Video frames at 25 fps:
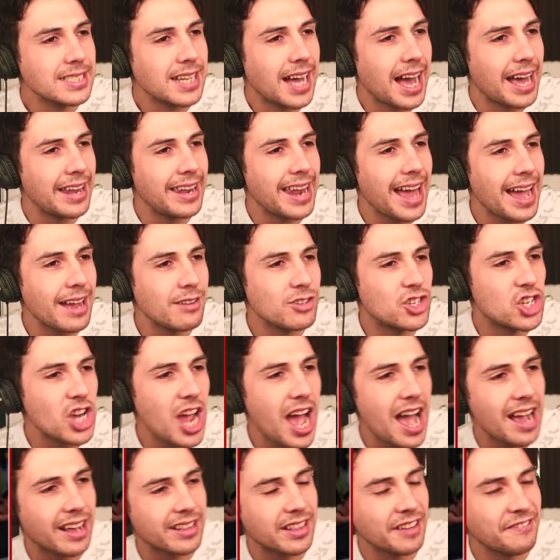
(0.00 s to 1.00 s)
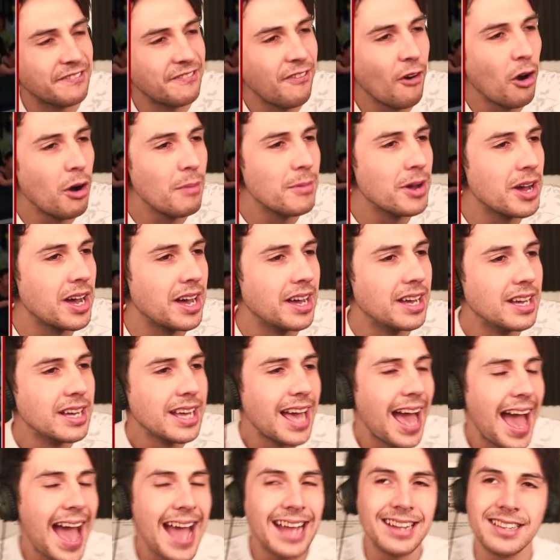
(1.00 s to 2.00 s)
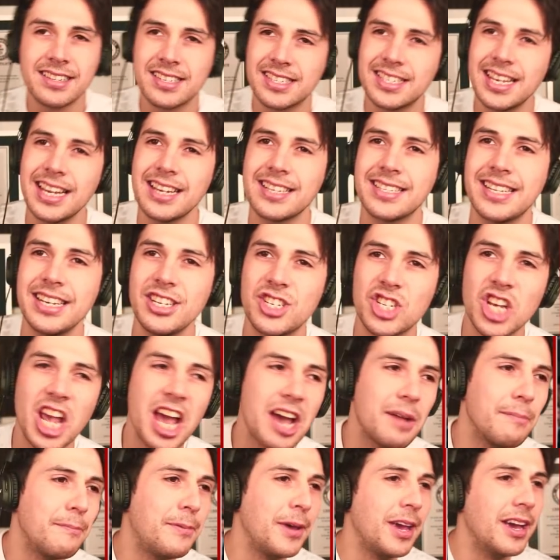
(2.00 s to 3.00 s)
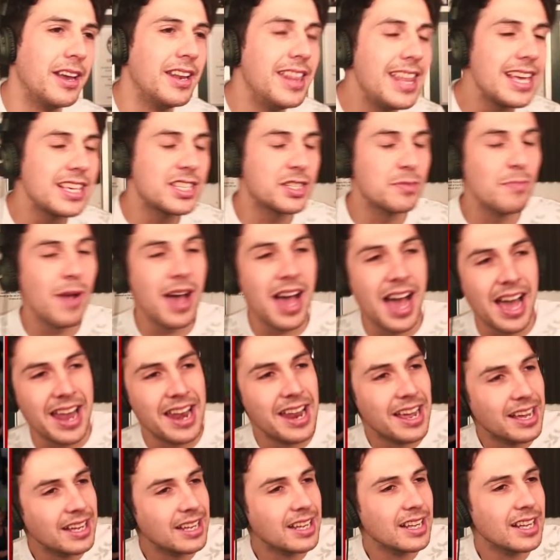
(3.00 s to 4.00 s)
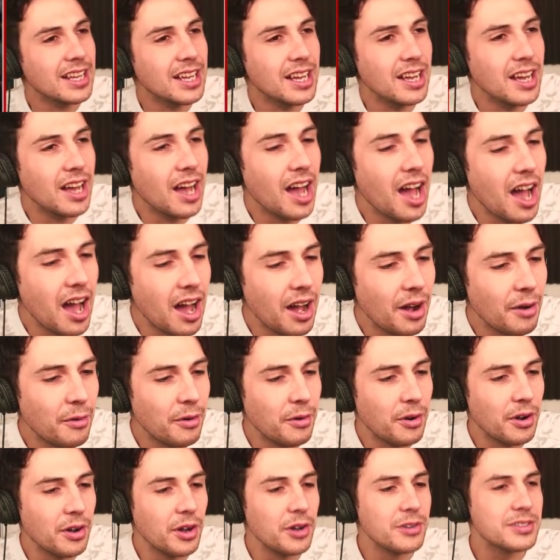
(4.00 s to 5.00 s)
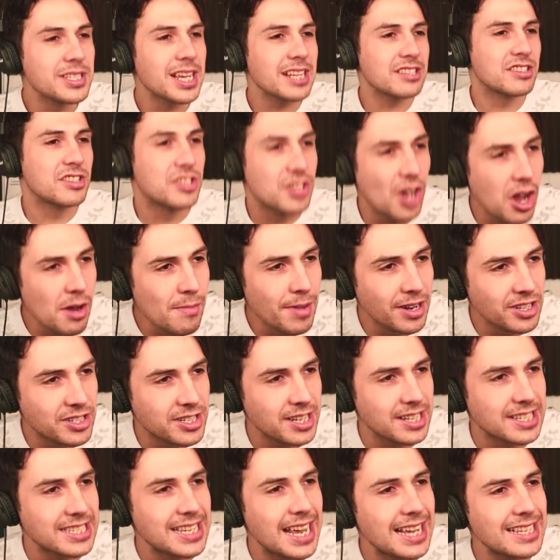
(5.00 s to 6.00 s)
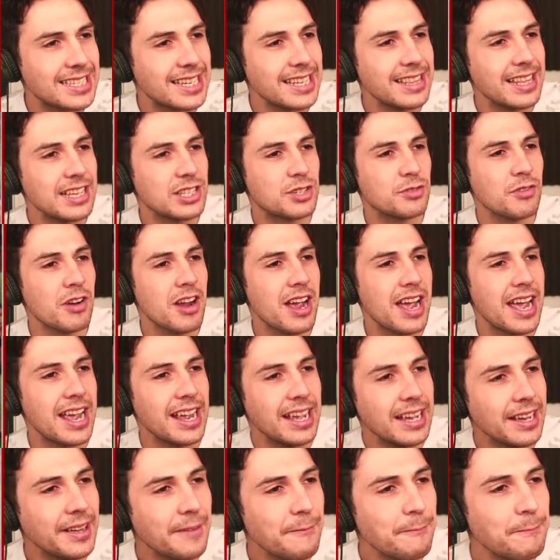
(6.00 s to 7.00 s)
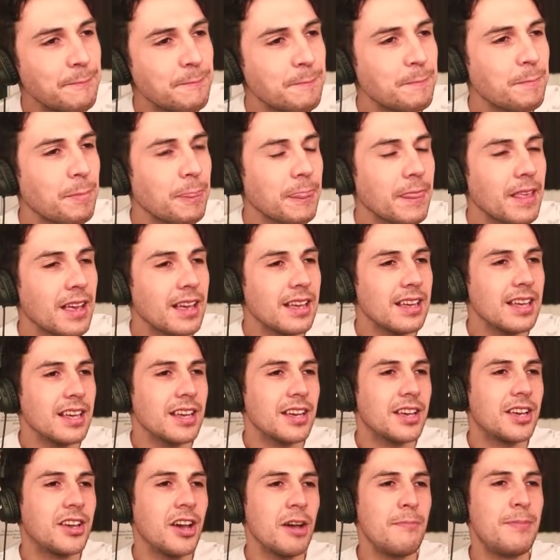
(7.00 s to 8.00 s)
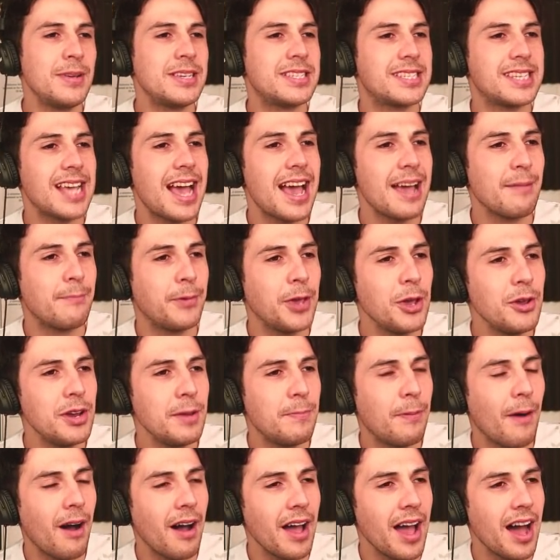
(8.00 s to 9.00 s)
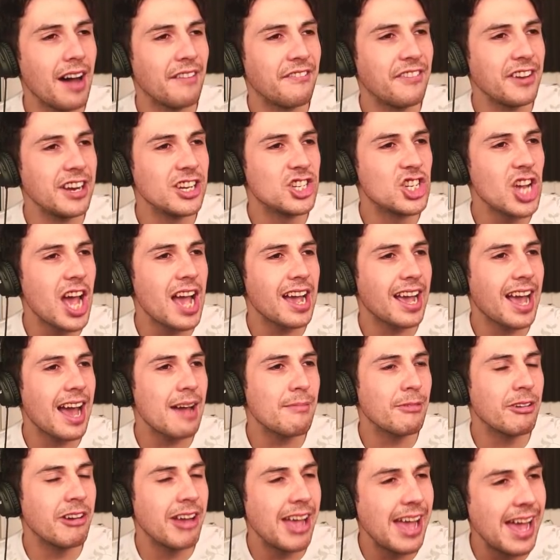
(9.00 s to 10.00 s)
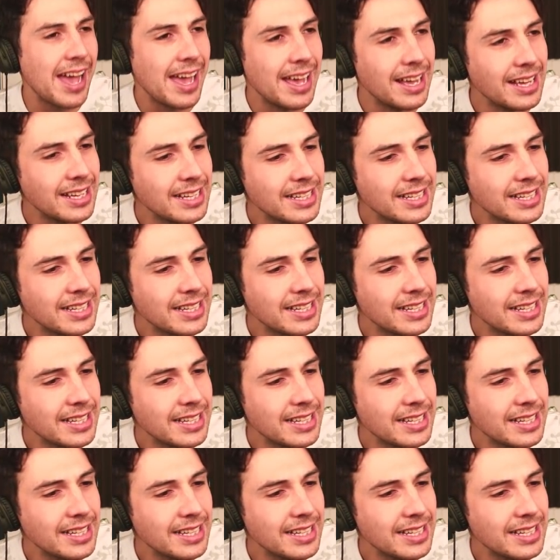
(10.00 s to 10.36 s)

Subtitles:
And now Jack, the former N60 champion, this man who has had so much success in this ring, could be setting Pewdiepie up for the jackhammer here.